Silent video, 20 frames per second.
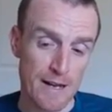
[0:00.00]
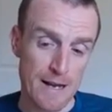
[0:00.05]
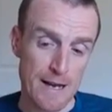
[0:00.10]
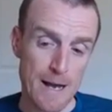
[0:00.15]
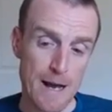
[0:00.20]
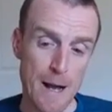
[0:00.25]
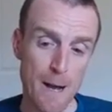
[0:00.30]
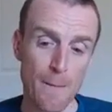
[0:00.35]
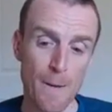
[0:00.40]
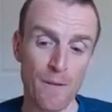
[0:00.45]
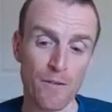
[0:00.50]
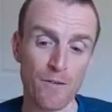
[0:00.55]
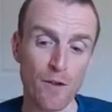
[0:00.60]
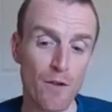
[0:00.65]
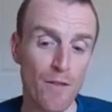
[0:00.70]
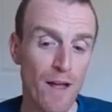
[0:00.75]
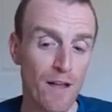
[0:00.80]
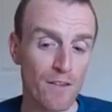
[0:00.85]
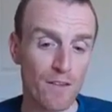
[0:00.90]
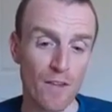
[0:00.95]
And so
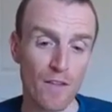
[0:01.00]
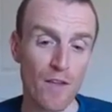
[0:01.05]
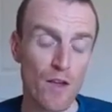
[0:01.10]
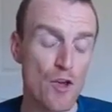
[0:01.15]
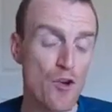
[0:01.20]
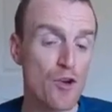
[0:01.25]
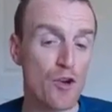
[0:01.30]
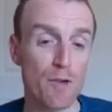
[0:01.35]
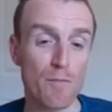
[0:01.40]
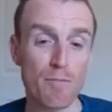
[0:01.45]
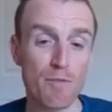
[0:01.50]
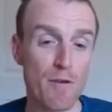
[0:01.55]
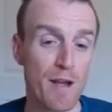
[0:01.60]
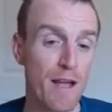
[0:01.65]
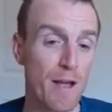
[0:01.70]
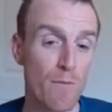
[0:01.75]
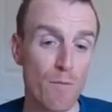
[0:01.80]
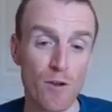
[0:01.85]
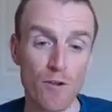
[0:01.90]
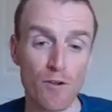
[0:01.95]
that's something you can bring
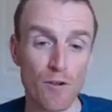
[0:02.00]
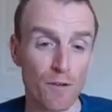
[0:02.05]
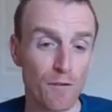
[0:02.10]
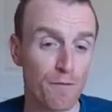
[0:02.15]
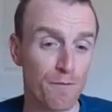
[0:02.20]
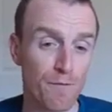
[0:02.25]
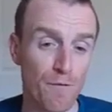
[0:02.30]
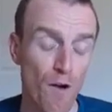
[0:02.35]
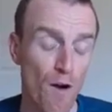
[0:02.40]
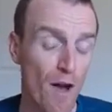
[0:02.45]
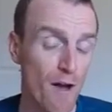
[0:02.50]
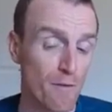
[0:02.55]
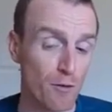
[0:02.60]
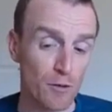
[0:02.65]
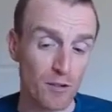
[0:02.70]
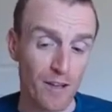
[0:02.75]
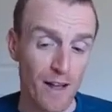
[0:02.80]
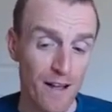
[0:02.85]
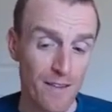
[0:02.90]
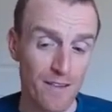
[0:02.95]
in with just 5 or
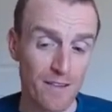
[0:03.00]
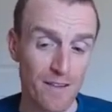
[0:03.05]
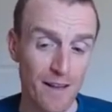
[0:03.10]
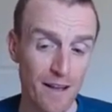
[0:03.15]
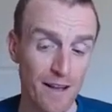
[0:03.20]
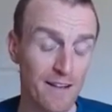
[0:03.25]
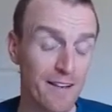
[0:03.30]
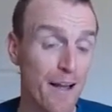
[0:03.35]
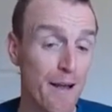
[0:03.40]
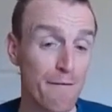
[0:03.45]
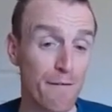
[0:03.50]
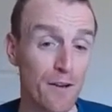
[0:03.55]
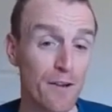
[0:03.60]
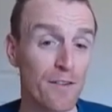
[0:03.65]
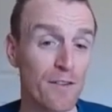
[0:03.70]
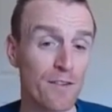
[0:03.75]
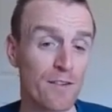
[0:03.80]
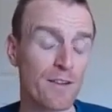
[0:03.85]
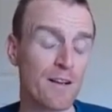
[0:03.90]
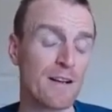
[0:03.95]
10-second
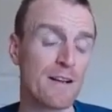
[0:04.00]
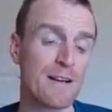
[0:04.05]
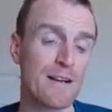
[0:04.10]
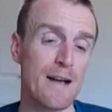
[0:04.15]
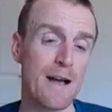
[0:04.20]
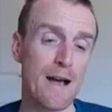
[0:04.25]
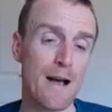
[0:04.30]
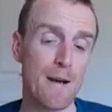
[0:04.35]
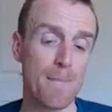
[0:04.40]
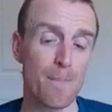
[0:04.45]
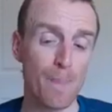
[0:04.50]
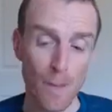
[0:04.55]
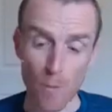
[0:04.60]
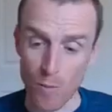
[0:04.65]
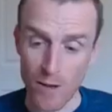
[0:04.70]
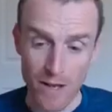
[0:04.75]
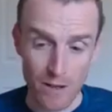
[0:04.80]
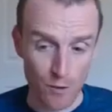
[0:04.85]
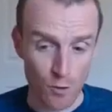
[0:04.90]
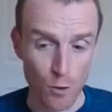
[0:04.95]
efforts. And
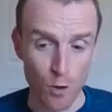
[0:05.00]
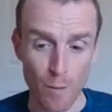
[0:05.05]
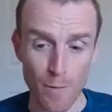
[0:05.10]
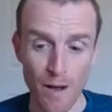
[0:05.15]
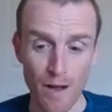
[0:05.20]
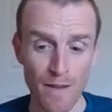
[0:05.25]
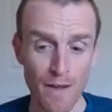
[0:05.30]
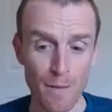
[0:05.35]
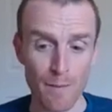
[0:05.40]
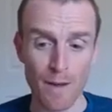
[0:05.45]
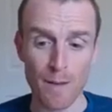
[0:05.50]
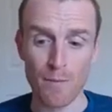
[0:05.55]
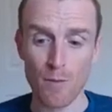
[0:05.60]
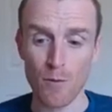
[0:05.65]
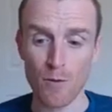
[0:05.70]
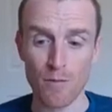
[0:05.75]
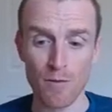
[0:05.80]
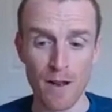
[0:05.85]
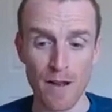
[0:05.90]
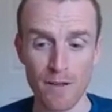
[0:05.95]
we can talk about that a bit
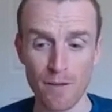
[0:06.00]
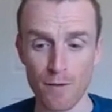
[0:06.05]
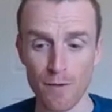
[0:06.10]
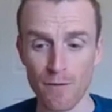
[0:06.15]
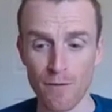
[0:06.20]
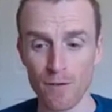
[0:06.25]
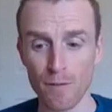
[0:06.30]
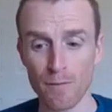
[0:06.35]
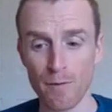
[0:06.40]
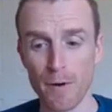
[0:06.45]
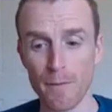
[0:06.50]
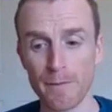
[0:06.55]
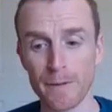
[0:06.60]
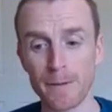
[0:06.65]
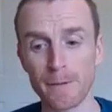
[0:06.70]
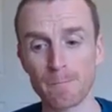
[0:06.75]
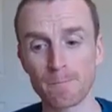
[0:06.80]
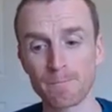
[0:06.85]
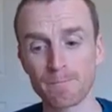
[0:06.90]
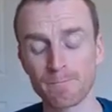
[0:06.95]
more later if it's appropriate.